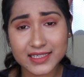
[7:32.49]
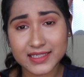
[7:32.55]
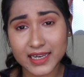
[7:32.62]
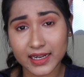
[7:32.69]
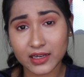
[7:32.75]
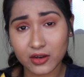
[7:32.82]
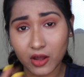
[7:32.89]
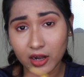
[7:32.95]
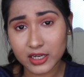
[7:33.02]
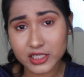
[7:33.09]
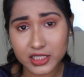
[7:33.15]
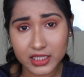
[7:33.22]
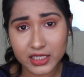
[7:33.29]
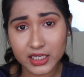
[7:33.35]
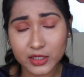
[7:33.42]

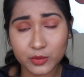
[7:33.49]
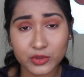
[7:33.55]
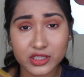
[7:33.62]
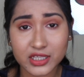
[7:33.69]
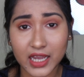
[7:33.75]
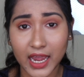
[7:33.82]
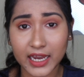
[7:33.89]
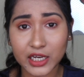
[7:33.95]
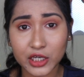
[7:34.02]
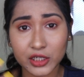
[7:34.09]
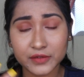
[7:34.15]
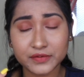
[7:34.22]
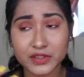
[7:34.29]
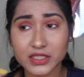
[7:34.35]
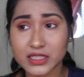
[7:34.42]
technology in it which kind
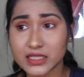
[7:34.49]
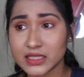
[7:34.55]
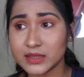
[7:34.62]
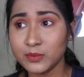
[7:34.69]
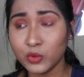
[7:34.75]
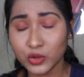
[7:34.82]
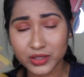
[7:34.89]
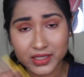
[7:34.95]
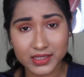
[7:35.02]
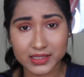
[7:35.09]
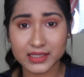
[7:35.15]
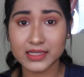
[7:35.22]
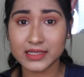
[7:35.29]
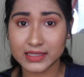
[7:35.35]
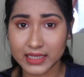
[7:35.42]
of smoothens
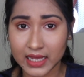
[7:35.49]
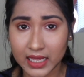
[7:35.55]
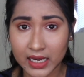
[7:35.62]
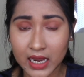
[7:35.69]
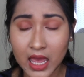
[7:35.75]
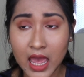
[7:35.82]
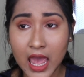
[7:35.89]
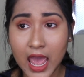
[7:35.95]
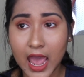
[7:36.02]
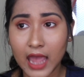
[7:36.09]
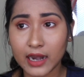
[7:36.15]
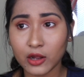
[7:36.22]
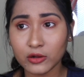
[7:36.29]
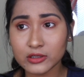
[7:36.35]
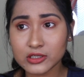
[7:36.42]
the skin,
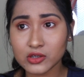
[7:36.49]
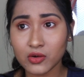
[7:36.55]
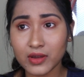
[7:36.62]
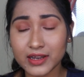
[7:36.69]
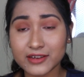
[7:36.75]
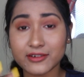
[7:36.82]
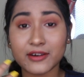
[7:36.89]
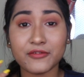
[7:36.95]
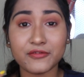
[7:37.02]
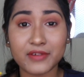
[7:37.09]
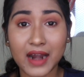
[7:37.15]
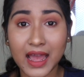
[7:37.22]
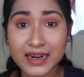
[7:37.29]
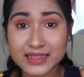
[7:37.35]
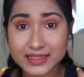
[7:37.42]
and also it
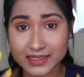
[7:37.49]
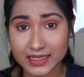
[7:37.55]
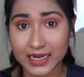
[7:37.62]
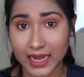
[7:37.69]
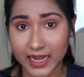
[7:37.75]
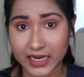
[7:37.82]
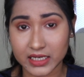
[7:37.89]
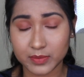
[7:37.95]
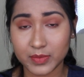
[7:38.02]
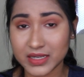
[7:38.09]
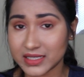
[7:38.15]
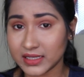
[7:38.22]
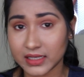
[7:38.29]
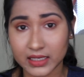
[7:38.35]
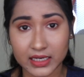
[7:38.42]
refracts the light.
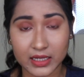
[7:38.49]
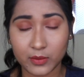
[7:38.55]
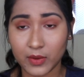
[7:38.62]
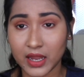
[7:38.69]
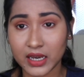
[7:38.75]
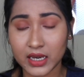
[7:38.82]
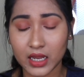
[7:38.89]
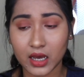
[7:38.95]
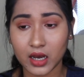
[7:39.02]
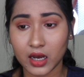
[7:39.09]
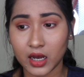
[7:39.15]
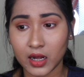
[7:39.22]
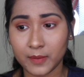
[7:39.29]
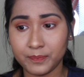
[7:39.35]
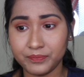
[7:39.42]
Basically, when
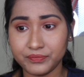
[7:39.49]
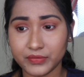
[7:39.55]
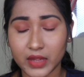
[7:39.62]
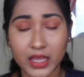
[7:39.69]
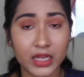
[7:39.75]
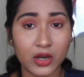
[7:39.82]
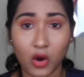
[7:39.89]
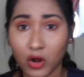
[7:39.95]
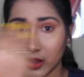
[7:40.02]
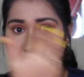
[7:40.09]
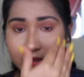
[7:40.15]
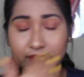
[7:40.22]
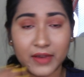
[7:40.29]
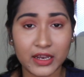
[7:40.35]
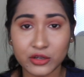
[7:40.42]

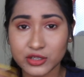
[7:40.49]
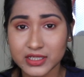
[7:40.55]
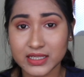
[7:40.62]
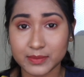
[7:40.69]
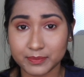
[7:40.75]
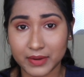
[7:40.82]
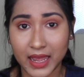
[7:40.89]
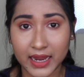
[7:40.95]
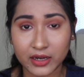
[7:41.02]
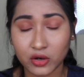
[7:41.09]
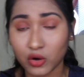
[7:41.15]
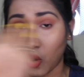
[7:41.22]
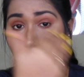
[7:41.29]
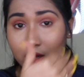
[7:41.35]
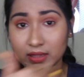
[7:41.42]
you just apply it
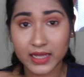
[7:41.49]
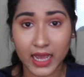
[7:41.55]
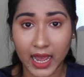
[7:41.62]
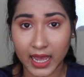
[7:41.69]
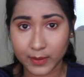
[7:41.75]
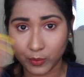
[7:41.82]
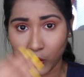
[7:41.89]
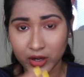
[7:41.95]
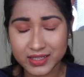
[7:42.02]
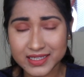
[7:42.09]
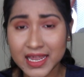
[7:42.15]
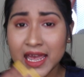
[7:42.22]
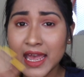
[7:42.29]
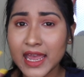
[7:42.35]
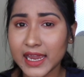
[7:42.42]
on all the high points,
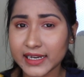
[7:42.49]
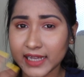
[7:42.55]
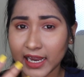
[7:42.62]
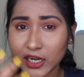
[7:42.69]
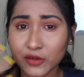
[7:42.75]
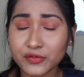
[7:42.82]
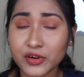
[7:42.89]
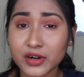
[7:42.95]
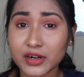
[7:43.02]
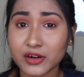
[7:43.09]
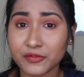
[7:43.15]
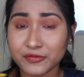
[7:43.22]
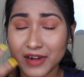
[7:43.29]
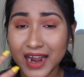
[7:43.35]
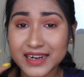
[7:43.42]
it kind of
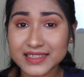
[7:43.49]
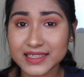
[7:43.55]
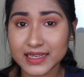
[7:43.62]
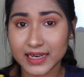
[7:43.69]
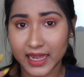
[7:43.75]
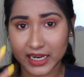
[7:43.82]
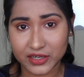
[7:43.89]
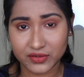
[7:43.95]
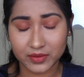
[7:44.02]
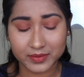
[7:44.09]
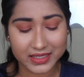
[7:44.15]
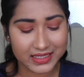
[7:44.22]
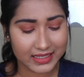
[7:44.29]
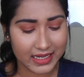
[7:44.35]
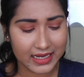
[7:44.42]
refracts the light from
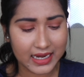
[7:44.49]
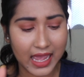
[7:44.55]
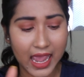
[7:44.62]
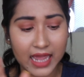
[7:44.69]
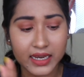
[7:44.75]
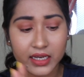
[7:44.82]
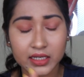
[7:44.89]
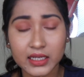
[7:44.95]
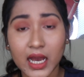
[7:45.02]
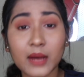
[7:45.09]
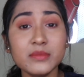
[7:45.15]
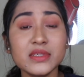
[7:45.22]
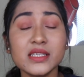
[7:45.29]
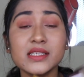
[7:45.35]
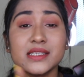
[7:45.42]
the skin, and it
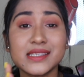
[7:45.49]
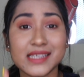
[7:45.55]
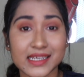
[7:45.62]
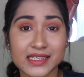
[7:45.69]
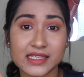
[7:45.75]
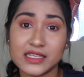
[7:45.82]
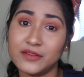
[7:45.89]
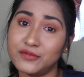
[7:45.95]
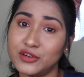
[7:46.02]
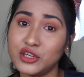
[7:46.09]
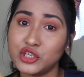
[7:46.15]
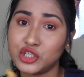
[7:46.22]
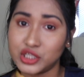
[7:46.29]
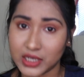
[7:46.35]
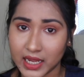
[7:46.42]
comes in 6
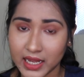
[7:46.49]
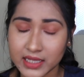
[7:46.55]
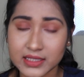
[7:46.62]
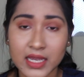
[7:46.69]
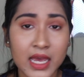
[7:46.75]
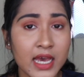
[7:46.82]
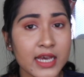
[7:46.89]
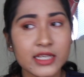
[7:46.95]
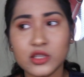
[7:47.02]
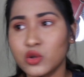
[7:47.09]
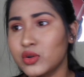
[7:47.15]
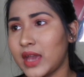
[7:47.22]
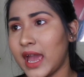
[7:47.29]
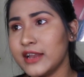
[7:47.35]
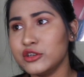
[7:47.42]
different shades. So
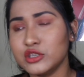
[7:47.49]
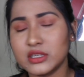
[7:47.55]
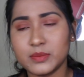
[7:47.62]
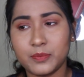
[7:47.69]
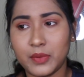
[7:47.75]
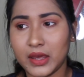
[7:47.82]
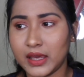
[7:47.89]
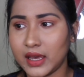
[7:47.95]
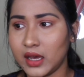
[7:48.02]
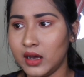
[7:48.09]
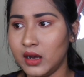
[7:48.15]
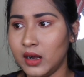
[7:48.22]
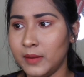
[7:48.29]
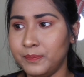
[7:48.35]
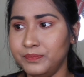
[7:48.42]
you can just pick
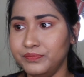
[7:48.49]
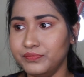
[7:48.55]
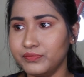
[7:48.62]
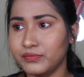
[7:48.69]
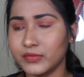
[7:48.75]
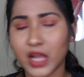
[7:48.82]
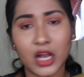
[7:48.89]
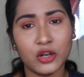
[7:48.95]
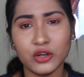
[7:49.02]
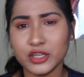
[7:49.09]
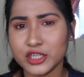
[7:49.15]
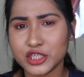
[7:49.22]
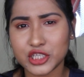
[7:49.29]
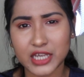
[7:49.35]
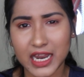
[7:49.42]
a
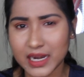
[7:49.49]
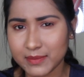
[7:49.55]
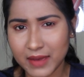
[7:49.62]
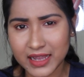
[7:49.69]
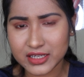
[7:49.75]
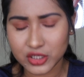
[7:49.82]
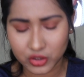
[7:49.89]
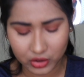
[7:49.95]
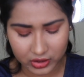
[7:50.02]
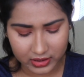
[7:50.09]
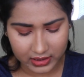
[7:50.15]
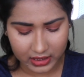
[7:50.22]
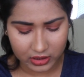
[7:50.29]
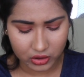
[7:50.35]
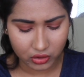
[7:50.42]
good shade match to your
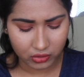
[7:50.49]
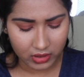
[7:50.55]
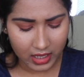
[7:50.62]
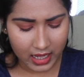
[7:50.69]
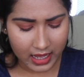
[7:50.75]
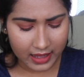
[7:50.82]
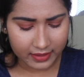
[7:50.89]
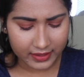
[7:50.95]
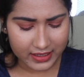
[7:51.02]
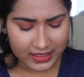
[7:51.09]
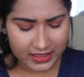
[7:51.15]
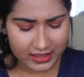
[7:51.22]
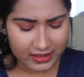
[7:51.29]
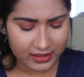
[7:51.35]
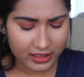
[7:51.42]
skin tone. This
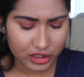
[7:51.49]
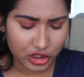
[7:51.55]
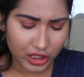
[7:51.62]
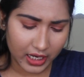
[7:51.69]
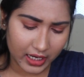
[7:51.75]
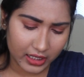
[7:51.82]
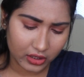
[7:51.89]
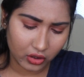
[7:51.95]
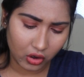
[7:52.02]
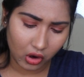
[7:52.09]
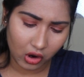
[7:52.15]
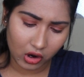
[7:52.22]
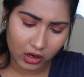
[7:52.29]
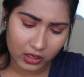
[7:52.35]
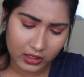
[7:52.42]
is in the shade
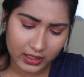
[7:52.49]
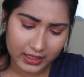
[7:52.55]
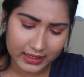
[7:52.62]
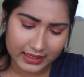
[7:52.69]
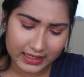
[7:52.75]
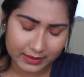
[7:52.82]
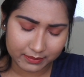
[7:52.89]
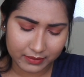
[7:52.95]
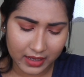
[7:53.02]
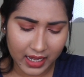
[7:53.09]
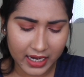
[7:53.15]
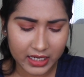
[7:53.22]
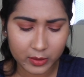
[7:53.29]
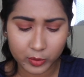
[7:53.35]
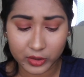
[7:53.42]
called Dim
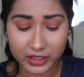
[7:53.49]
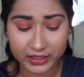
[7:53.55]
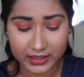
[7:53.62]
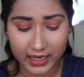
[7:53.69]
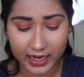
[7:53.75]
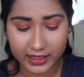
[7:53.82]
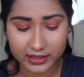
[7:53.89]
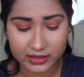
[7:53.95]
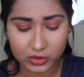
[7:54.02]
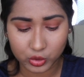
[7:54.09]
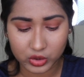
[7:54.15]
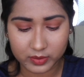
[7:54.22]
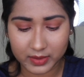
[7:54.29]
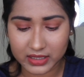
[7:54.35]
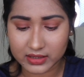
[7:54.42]
Light, but it kind of
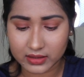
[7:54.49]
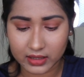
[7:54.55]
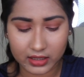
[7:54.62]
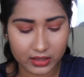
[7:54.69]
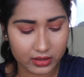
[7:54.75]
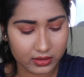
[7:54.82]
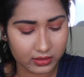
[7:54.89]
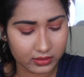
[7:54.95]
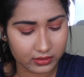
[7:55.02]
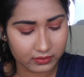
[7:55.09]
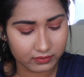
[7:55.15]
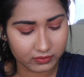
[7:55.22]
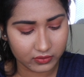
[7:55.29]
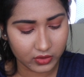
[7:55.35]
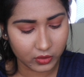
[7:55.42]
suits my skin
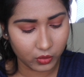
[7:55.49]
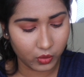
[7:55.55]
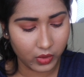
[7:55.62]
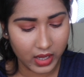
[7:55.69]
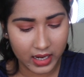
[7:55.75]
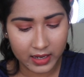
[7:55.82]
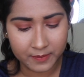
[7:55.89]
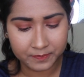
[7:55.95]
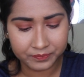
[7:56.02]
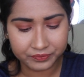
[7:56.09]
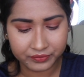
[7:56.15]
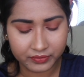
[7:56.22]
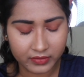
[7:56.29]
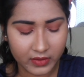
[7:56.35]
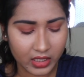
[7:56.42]
well.
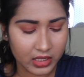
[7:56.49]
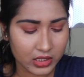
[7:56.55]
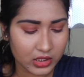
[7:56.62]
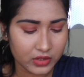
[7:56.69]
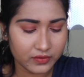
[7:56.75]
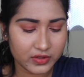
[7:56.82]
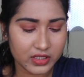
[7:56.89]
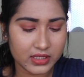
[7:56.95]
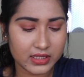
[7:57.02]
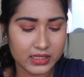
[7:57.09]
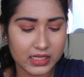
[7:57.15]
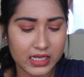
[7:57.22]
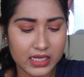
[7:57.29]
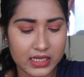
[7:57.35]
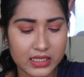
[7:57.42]
So we just
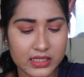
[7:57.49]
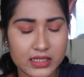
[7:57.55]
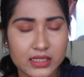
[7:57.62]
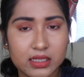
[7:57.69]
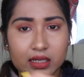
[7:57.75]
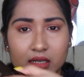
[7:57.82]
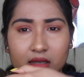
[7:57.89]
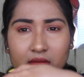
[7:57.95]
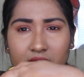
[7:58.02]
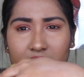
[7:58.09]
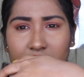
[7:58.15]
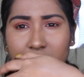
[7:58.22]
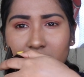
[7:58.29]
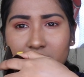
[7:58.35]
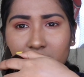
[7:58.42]
see it's
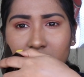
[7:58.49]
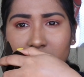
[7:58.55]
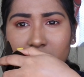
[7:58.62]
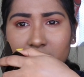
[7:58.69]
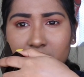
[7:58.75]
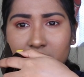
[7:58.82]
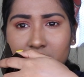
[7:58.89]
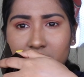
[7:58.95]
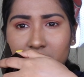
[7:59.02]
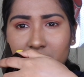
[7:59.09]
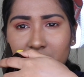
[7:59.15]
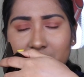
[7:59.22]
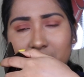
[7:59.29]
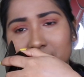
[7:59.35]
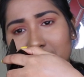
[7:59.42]

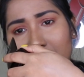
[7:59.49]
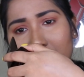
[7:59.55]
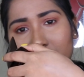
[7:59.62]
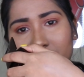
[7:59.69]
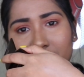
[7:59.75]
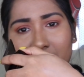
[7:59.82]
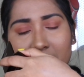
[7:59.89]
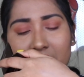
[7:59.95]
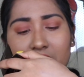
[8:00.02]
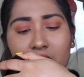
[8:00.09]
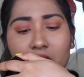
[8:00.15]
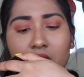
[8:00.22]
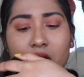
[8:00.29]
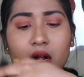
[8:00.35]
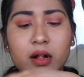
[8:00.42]
just like very